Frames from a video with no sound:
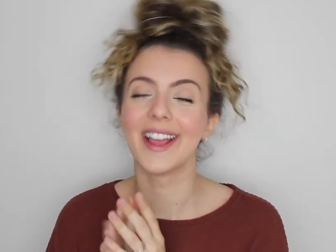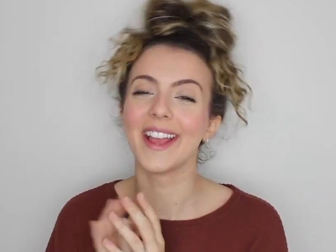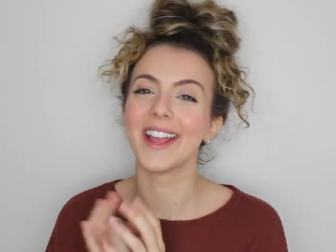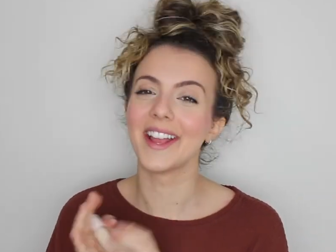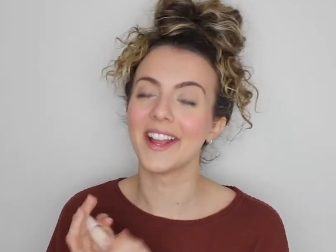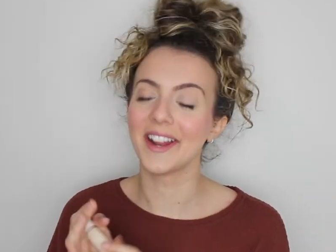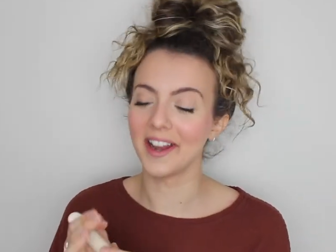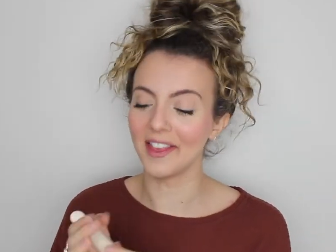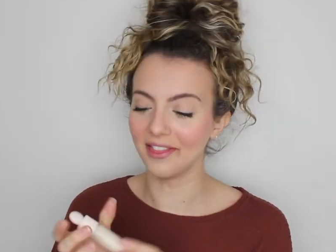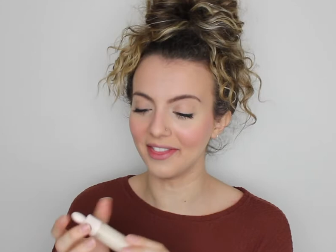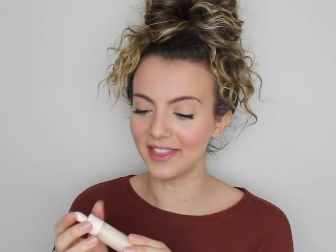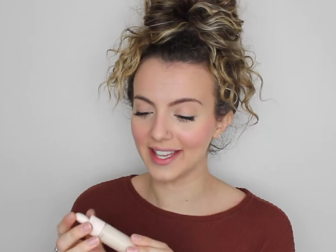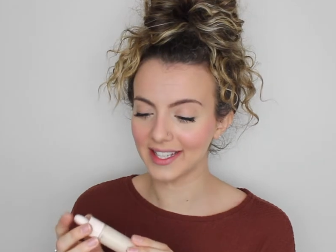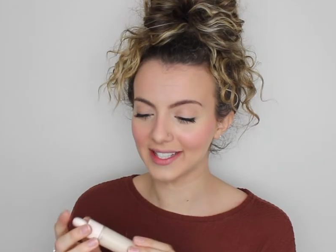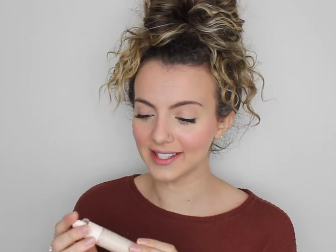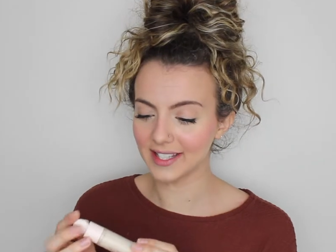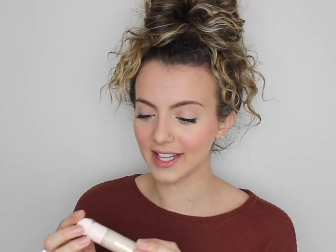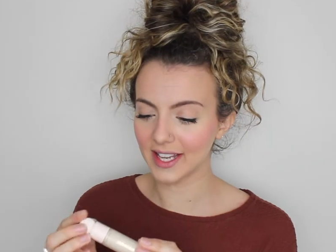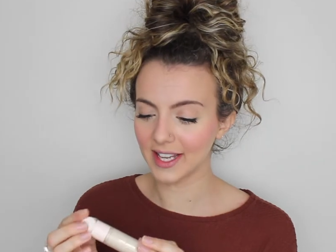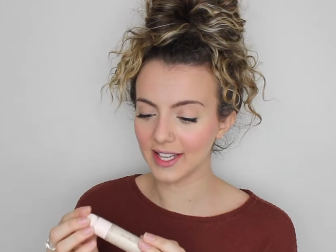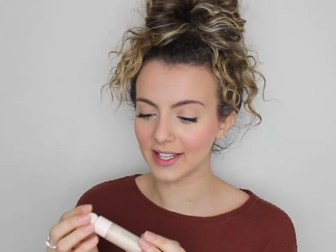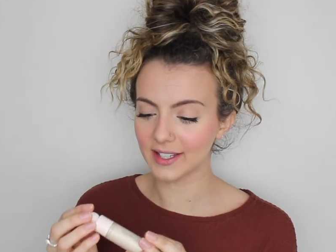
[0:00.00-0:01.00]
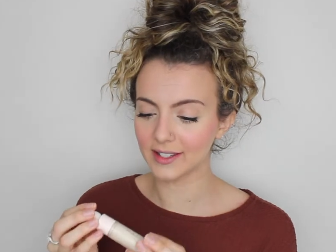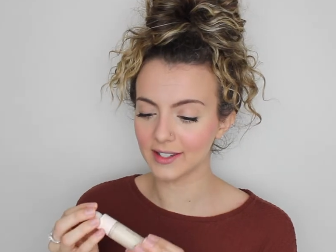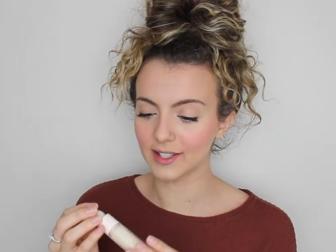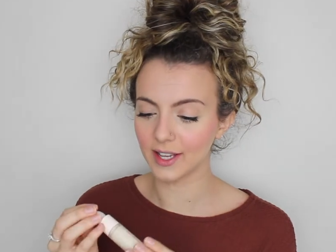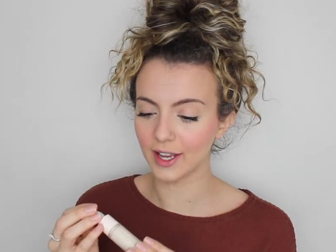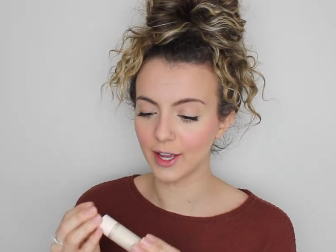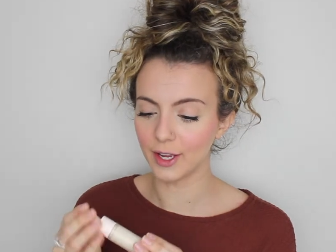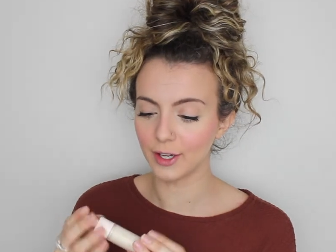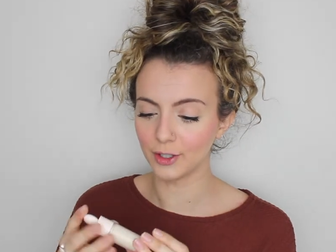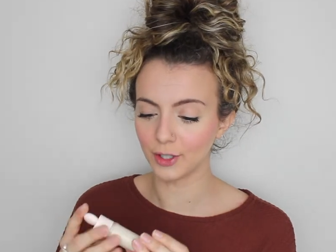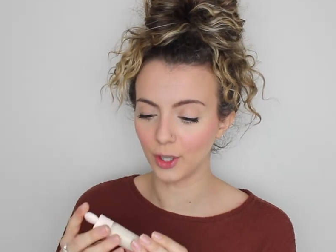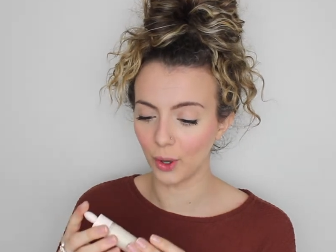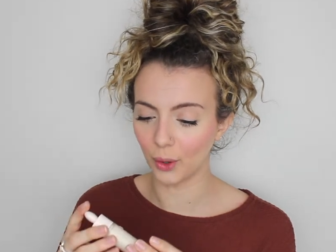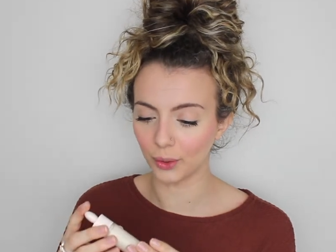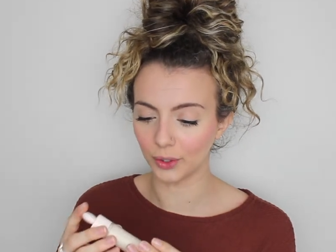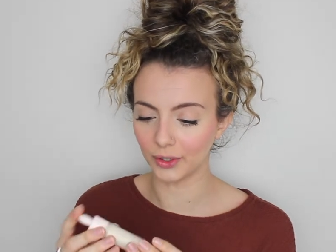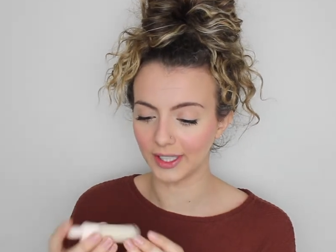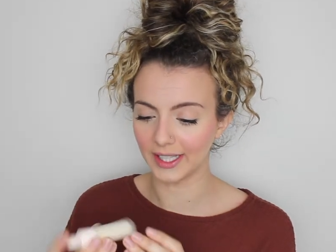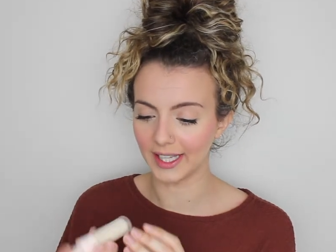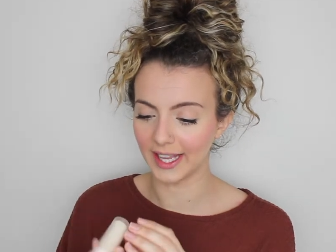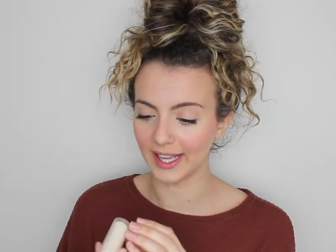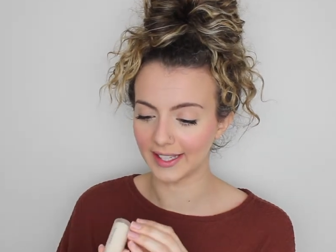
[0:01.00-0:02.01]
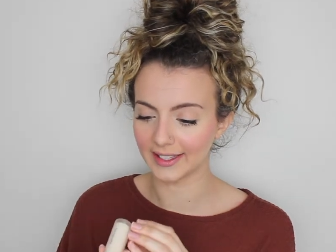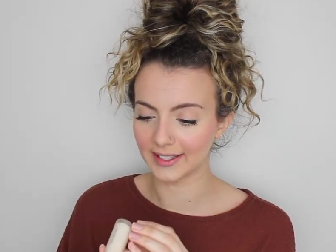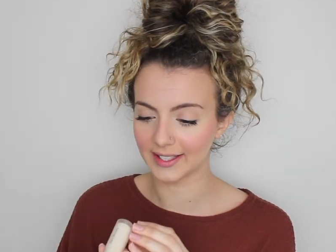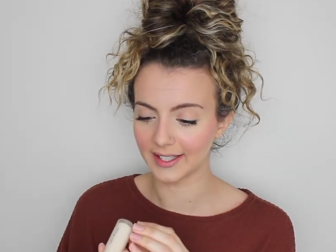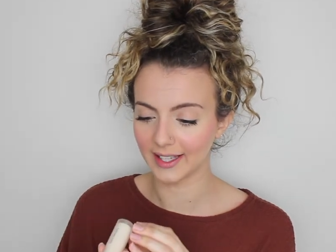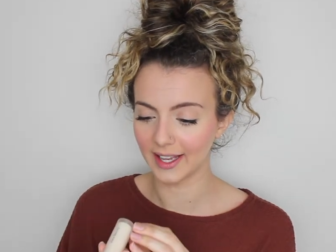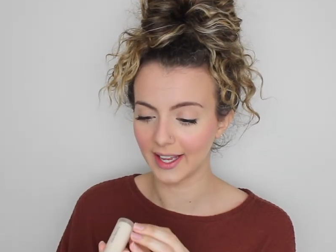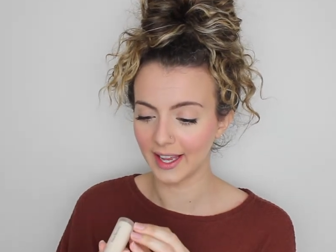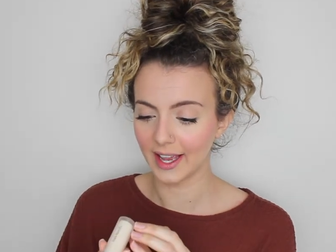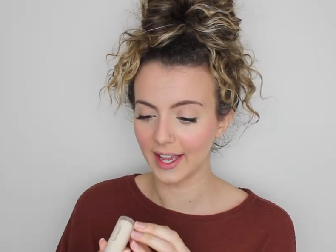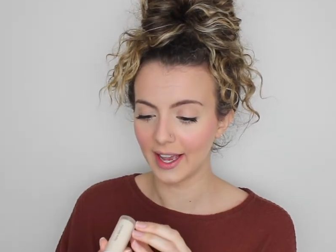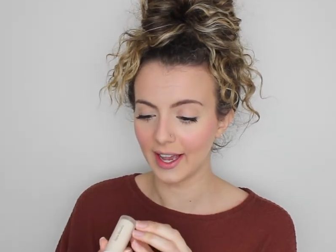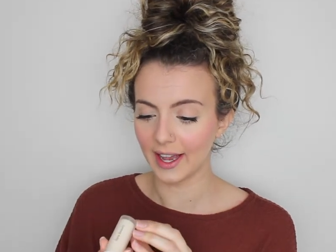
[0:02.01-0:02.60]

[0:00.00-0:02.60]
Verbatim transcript: And this is totally it.